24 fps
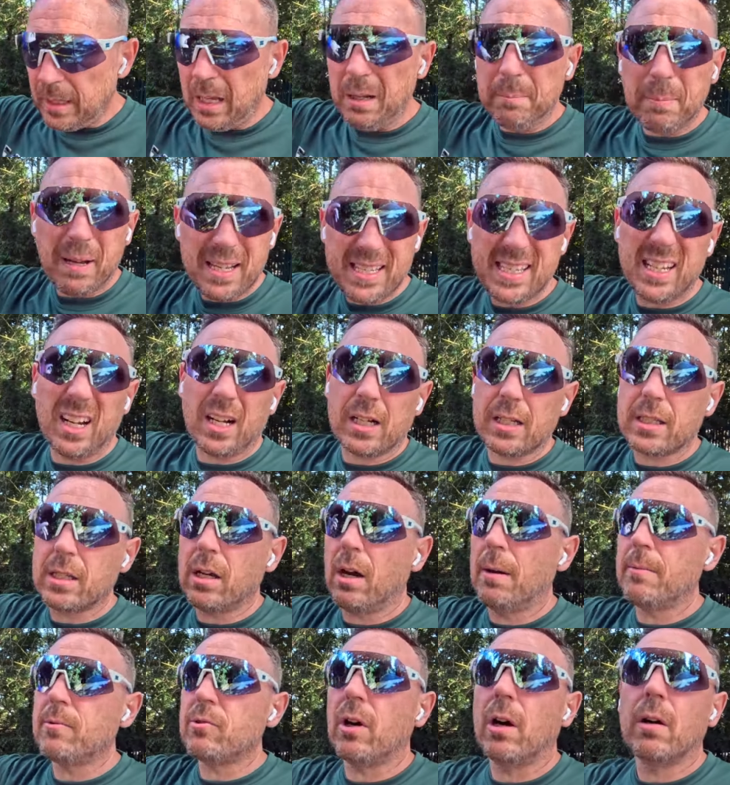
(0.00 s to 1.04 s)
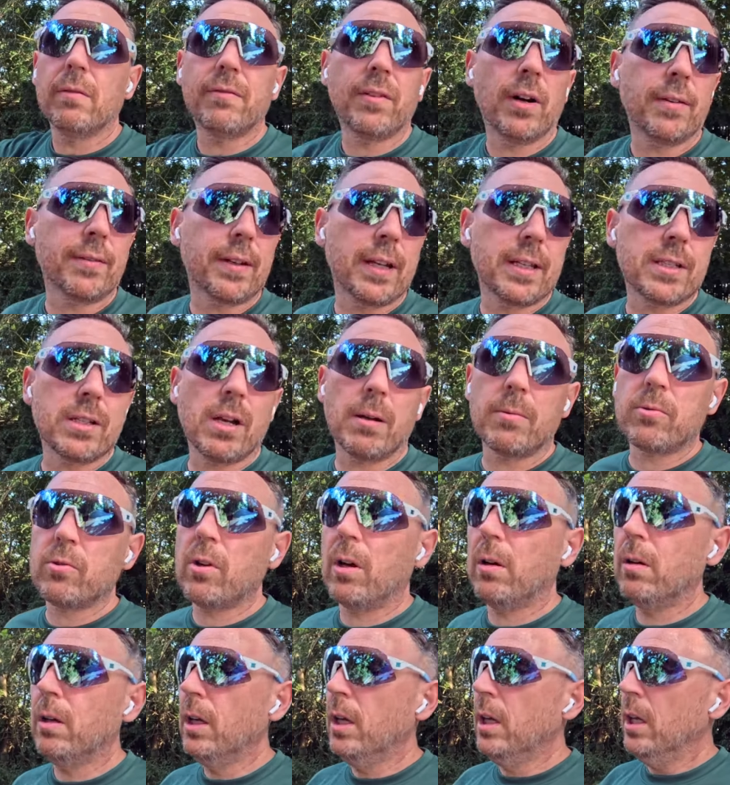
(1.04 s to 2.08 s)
basically like a time trial, 5K time trial.